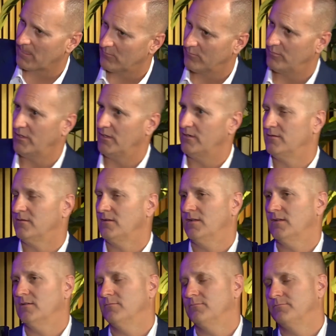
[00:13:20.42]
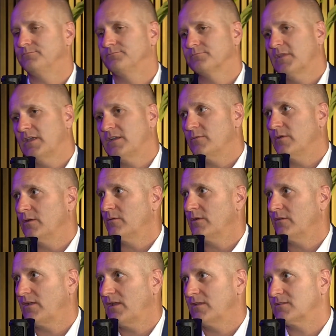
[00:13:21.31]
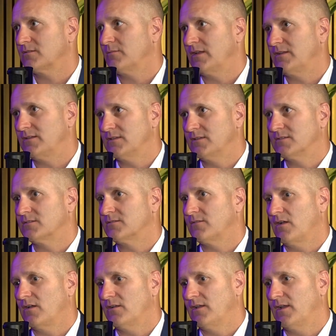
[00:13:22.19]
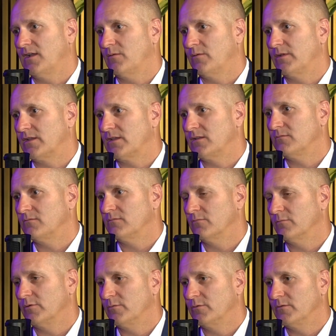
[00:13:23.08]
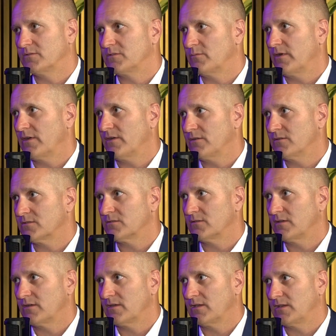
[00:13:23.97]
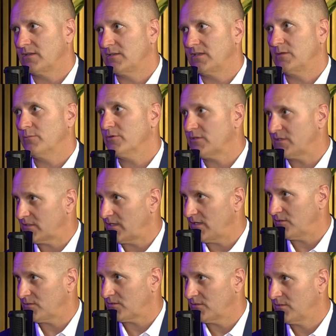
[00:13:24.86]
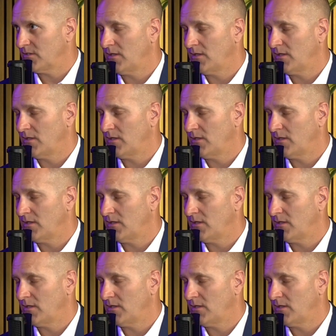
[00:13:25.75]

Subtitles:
But anyway, we've got some ideas on how we can remove some barriers so they can get deeper discounts.